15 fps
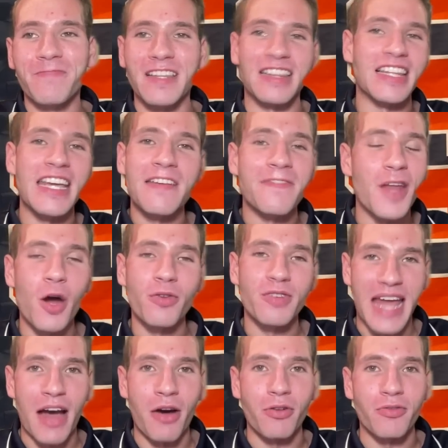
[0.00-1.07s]
leave no
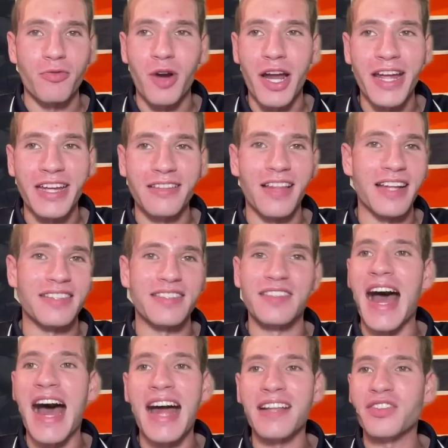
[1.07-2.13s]
doubt, right? Let's
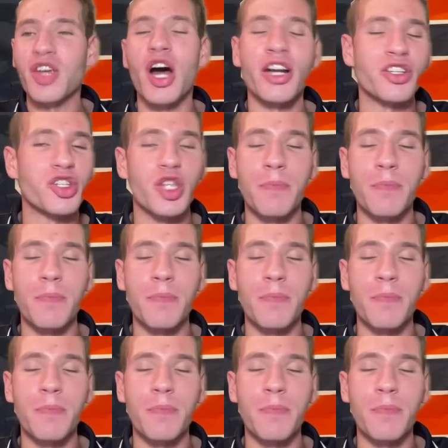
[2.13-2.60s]
not touch